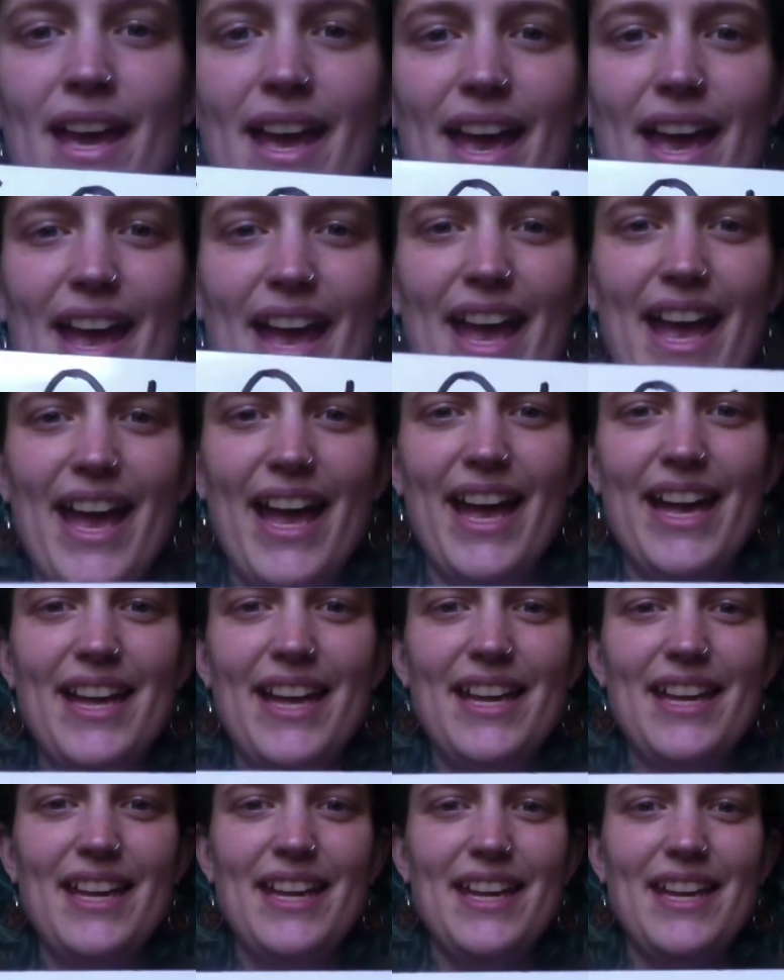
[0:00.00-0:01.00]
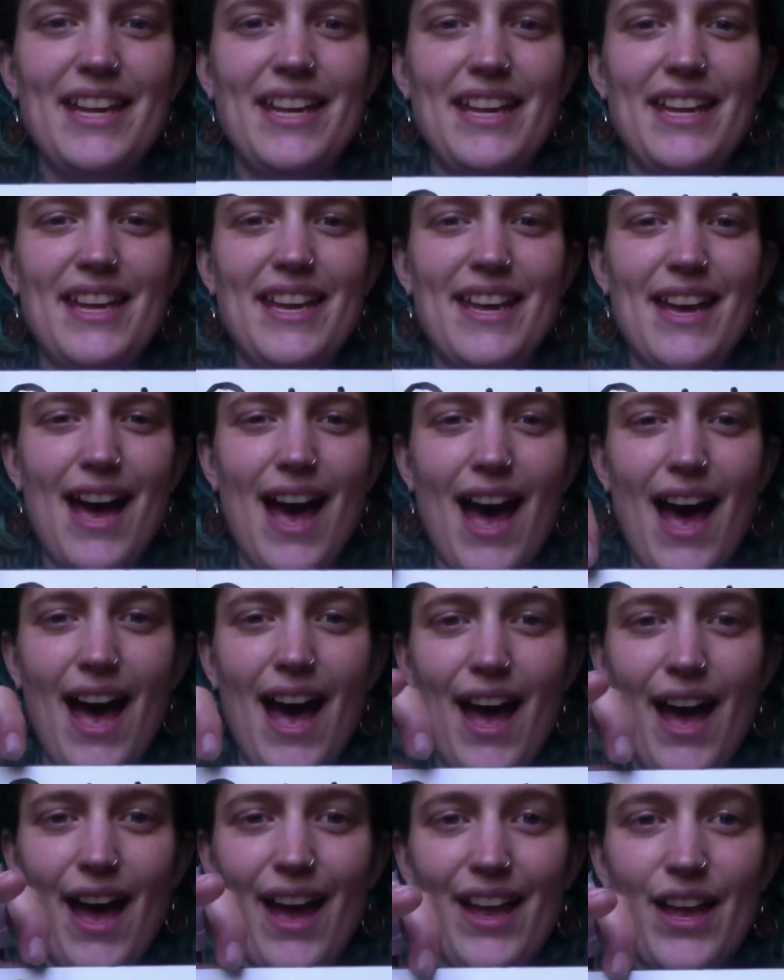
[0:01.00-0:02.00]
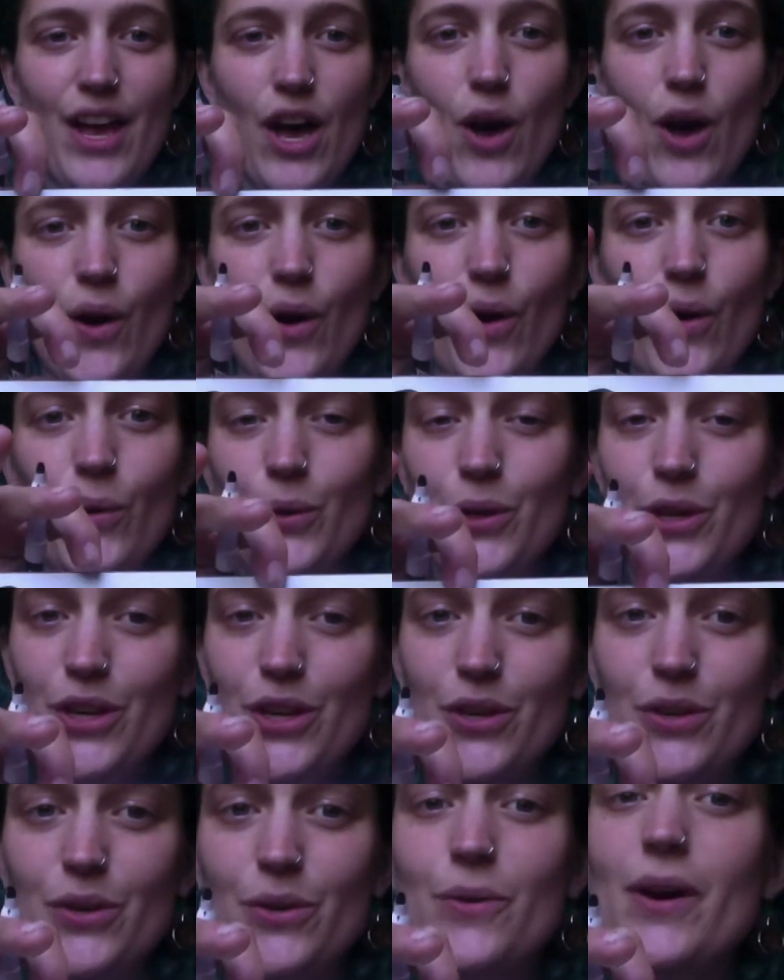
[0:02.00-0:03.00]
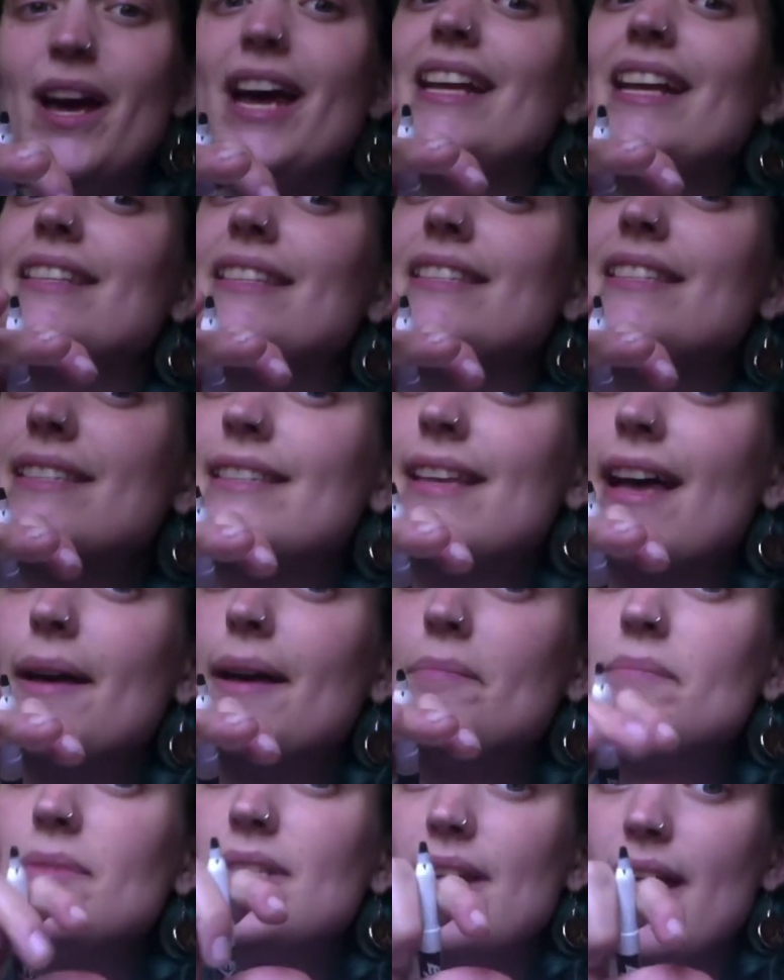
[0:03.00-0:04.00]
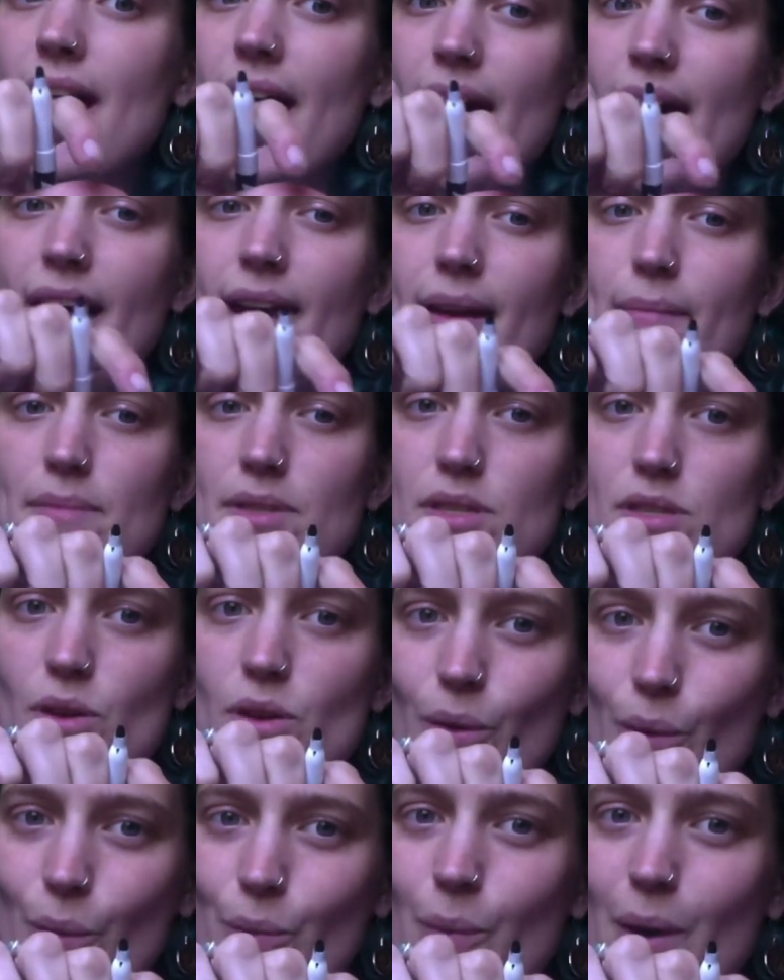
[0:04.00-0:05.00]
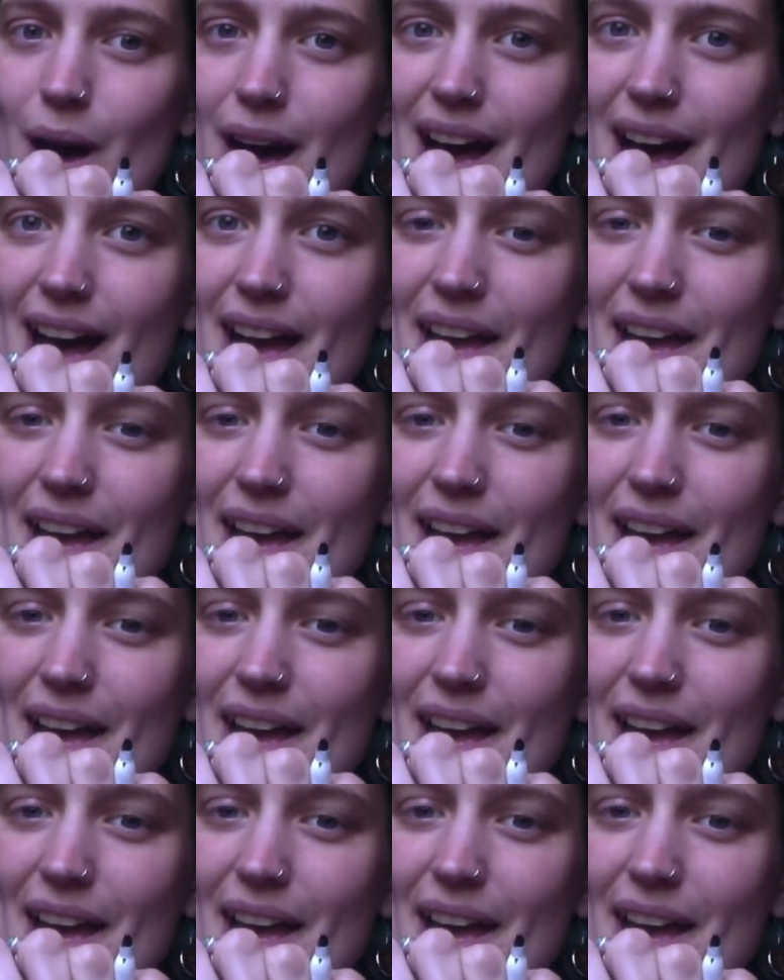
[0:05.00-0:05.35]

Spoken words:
A, E, I, O, U, and sometimes Y.